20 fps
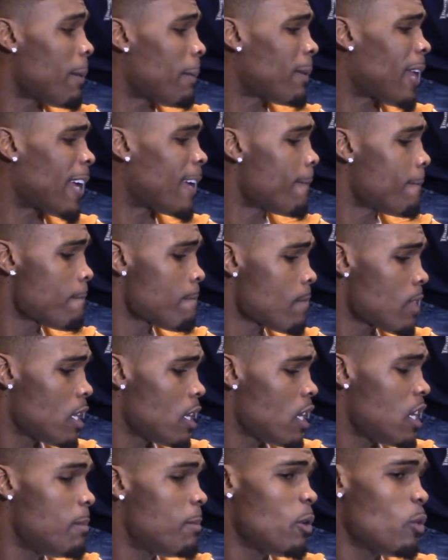I'm like,
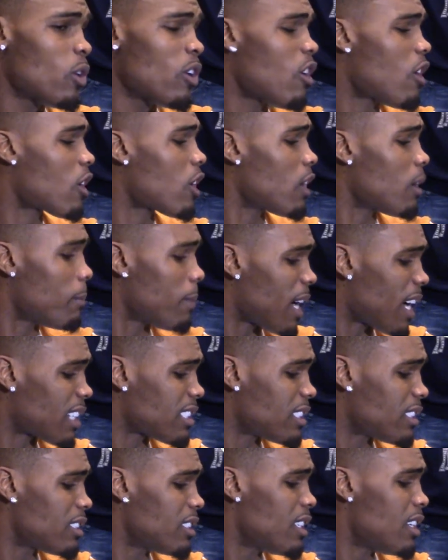he be with all kind of
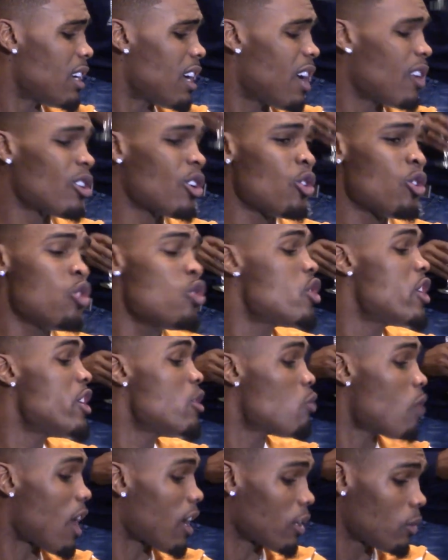boxes. I don't know who he
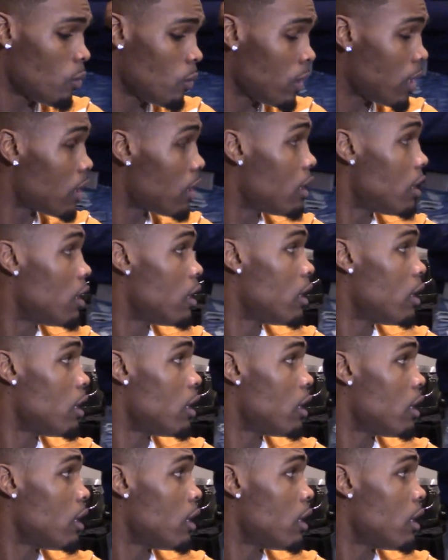rocking with.